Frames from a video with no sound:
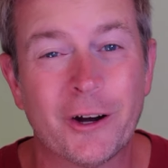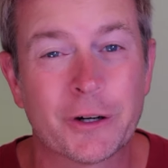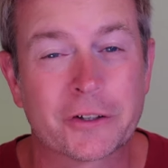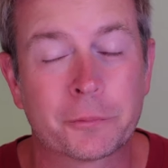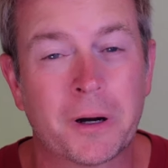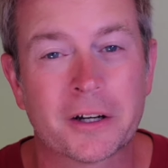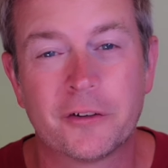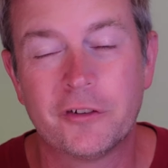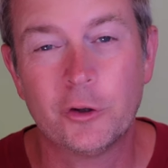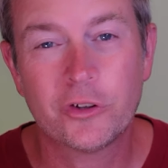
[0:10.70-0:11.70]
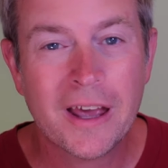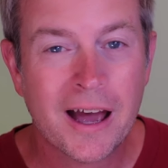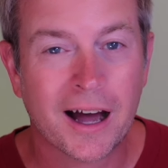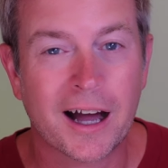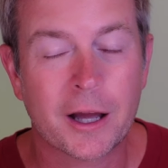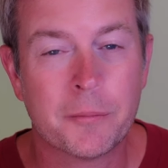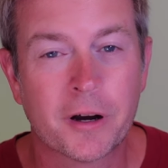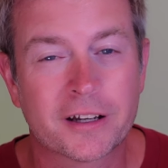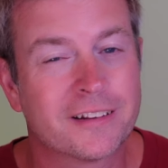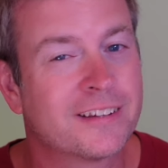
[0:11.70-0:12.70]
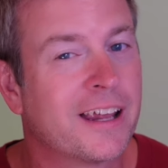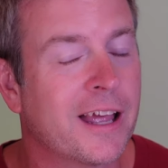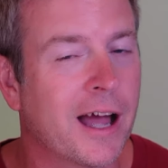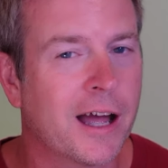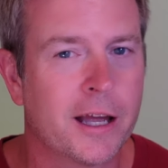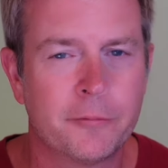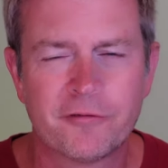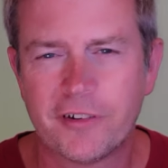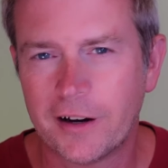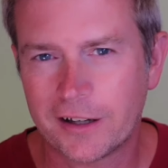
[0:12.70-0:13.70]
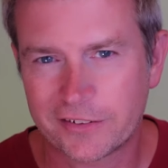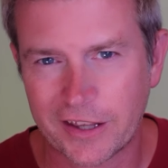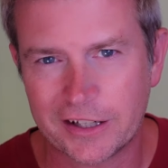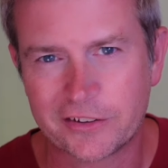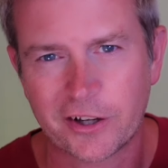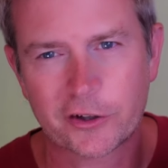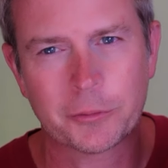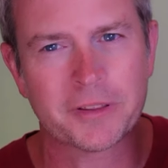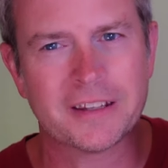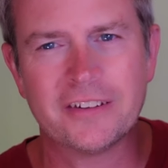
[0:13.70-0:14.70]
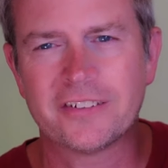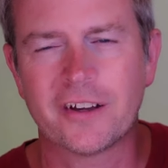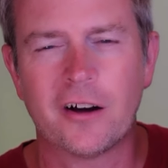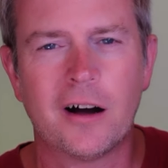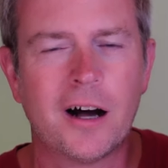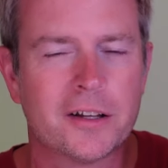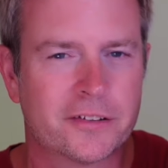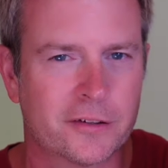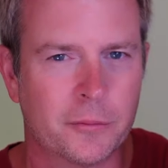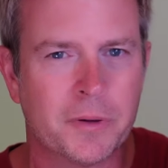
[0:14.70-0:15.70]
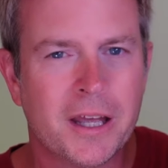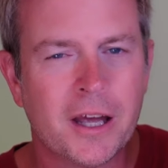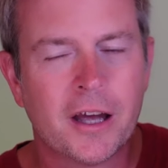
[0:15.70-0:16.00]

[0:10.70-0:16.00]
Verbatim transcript: Eric's Product Reviews. I am Eric, and today I am very excited to talk to you about these awesome